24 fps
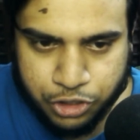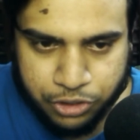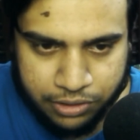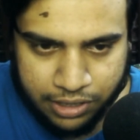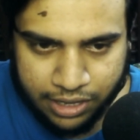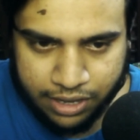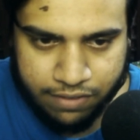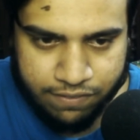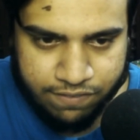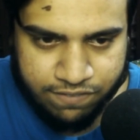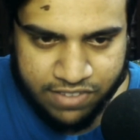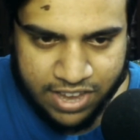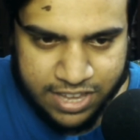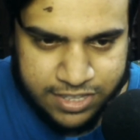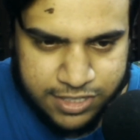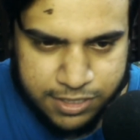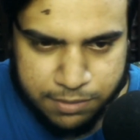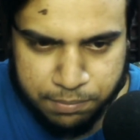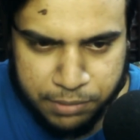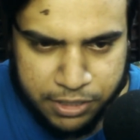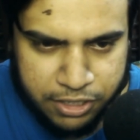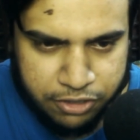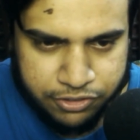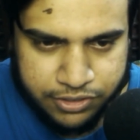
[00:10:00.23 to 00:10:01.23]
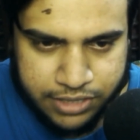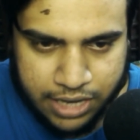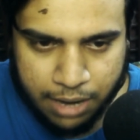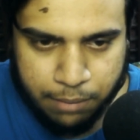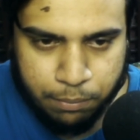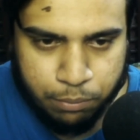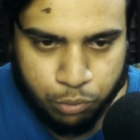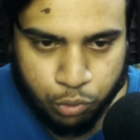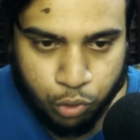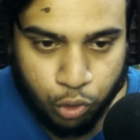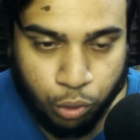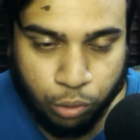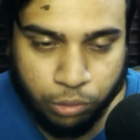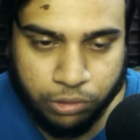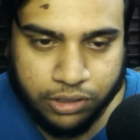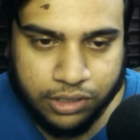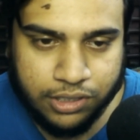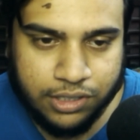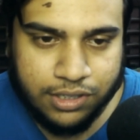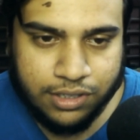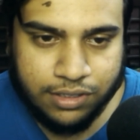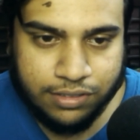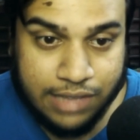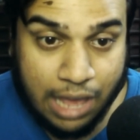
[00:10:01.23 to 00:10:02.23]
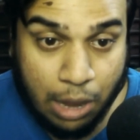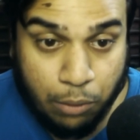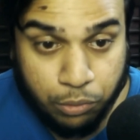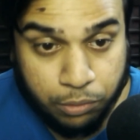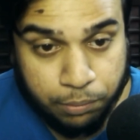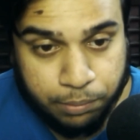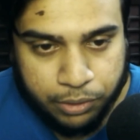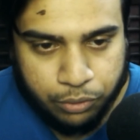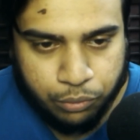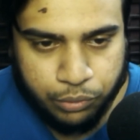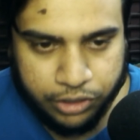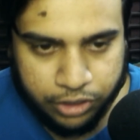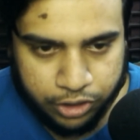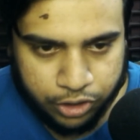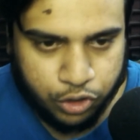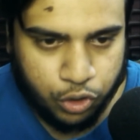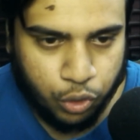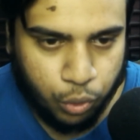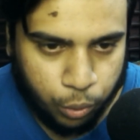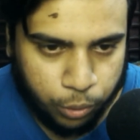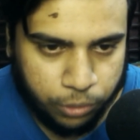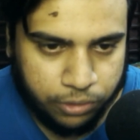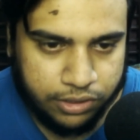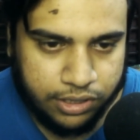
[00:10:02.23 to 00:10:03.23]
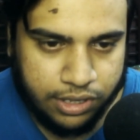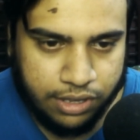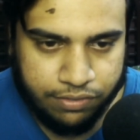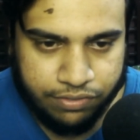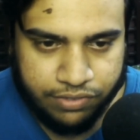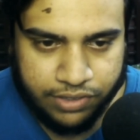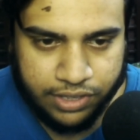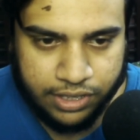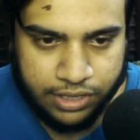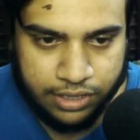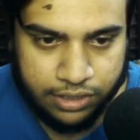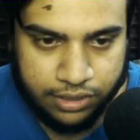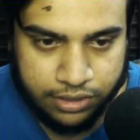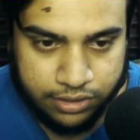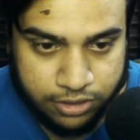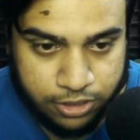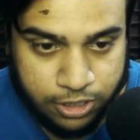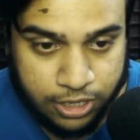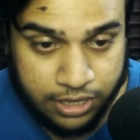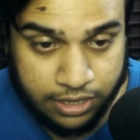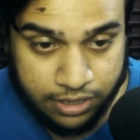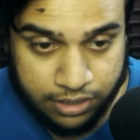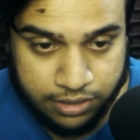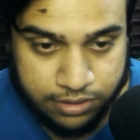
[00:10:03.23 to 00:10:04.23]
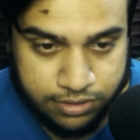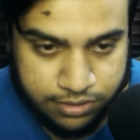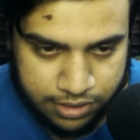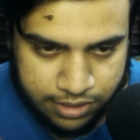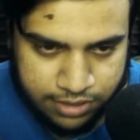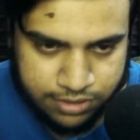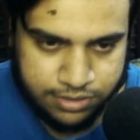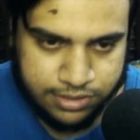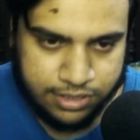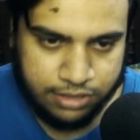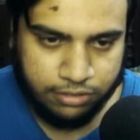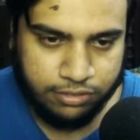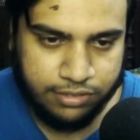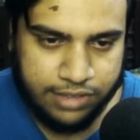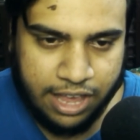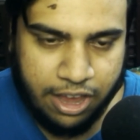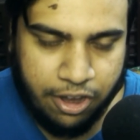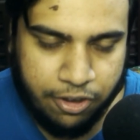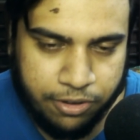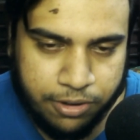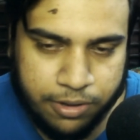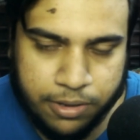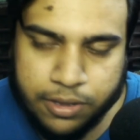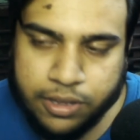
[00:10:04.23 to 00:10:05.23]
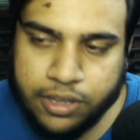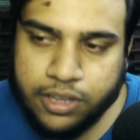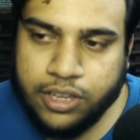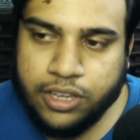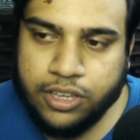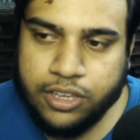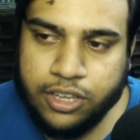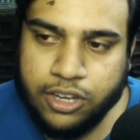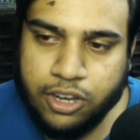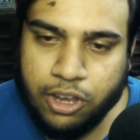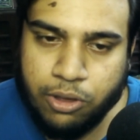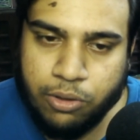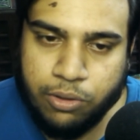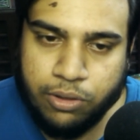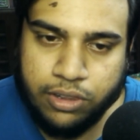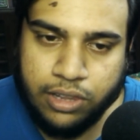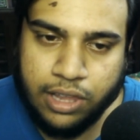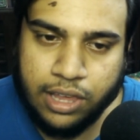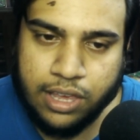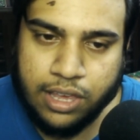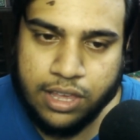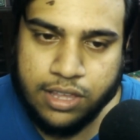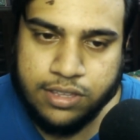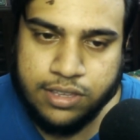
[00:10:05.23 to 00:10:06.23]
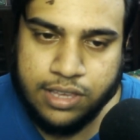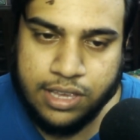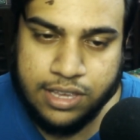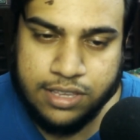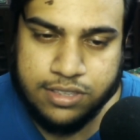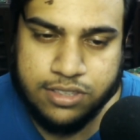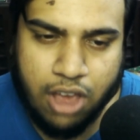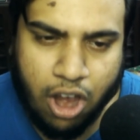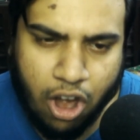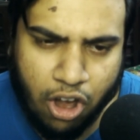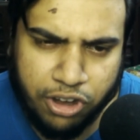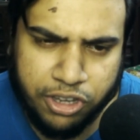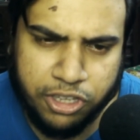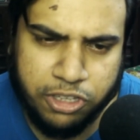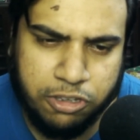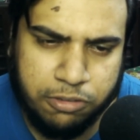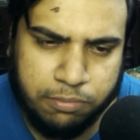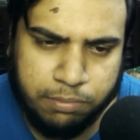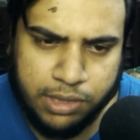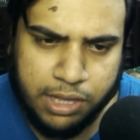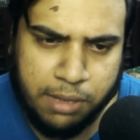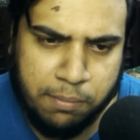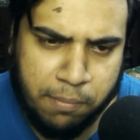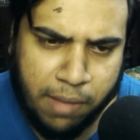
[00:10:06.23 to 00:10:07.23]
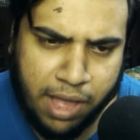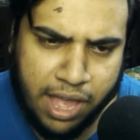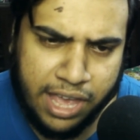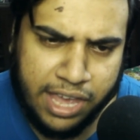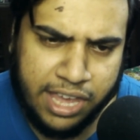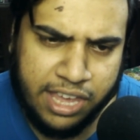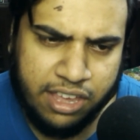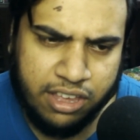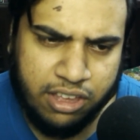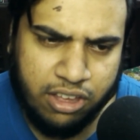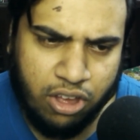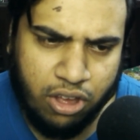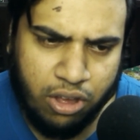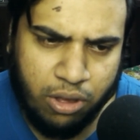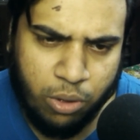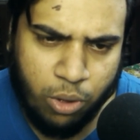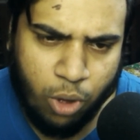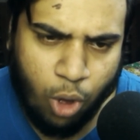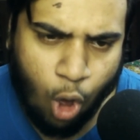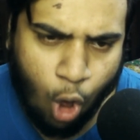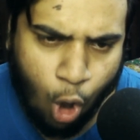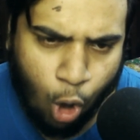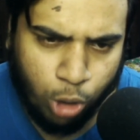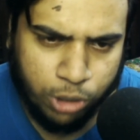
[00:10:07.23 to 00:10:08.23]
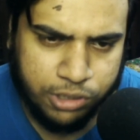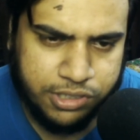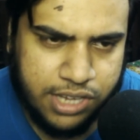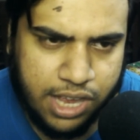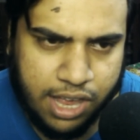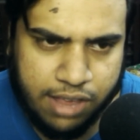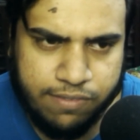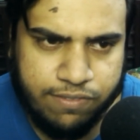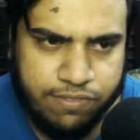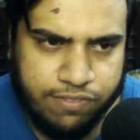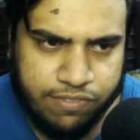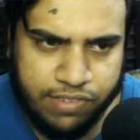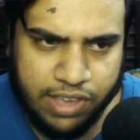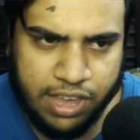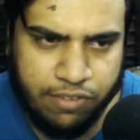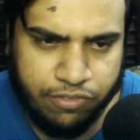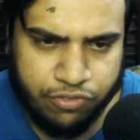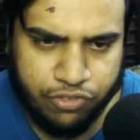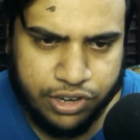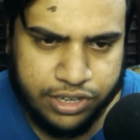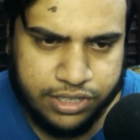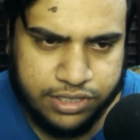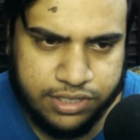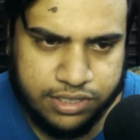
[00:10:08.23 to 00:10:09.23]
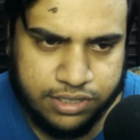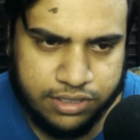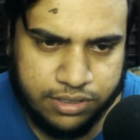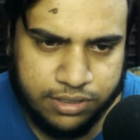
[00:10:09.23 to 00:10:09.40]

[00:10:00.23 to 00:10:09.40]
like a Vesemir type role, that would be really cool if he's still there. You know, like, and he's arguably my all-time favorite